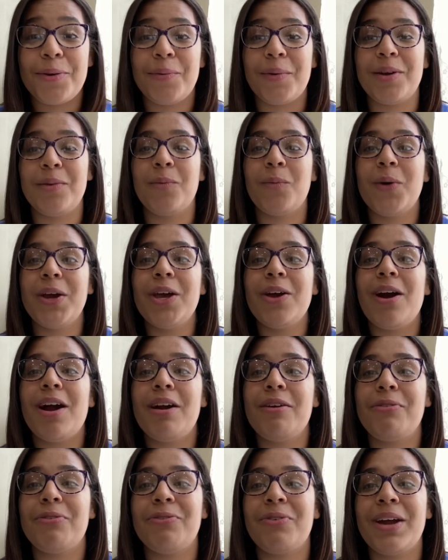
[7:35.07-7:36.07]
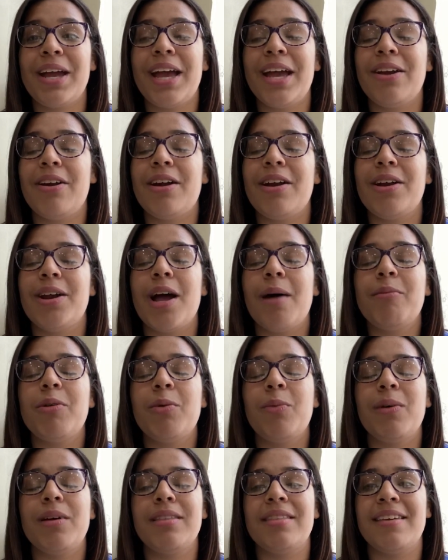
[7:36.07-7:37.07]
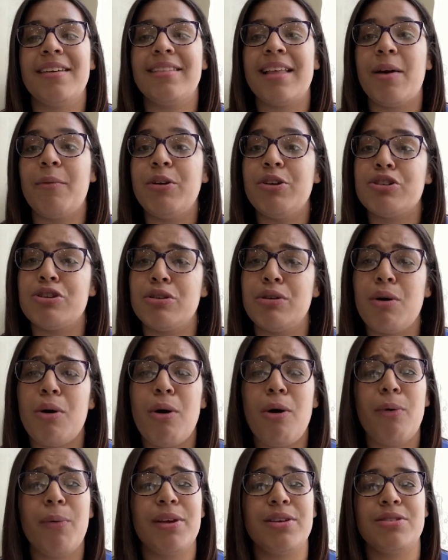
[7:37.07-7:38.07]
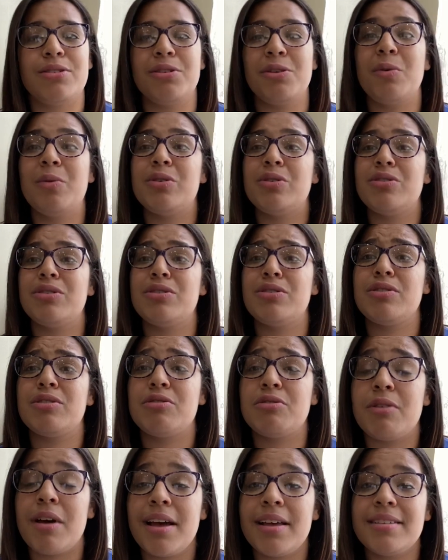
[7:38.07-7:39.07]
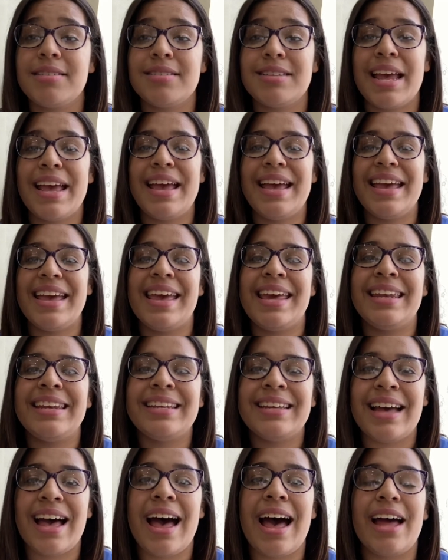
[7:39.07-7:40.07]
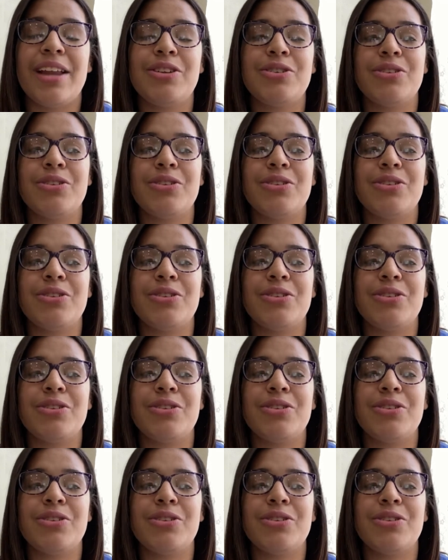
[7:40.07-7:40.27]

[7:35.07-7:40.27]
When we are afraid, our number one thing that we should always do is just trust in God.